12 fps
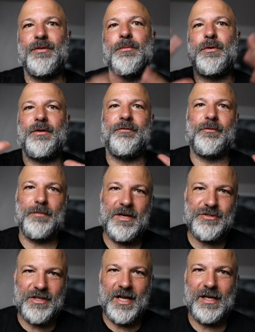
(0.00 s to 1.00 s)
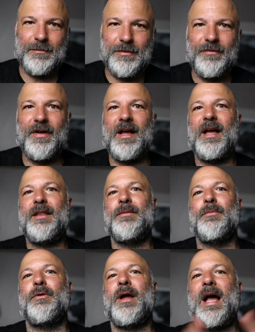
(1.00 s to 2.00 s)
the more information I can provide, the
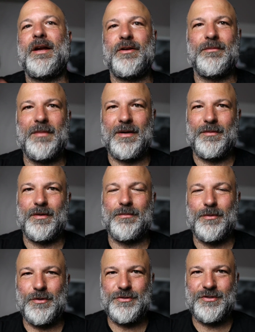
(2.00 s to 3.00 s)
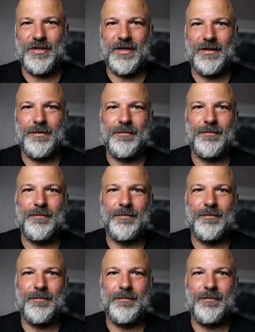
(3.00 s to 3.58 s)
more accurate my reports are.